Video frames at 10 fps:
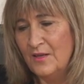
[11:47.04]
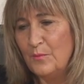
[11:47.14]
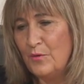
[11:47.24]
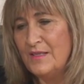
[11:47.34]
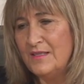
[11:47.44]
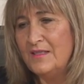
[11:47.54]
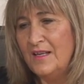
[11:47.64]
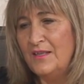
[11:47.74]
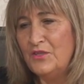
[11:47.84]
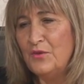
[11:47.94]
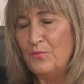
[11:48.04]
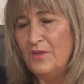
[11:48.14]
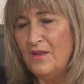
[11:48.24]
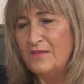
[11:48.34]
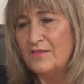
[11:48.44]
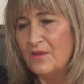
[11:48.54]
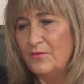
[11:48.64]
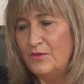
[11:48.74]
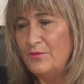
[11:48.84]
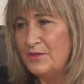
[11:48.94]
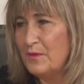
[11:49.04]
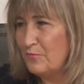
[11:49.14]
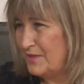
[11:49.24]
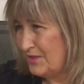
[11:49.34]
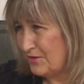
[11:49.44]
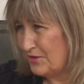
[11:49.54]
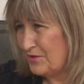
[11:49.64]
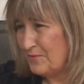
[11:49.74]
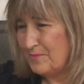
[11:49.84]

presentation will also do some research.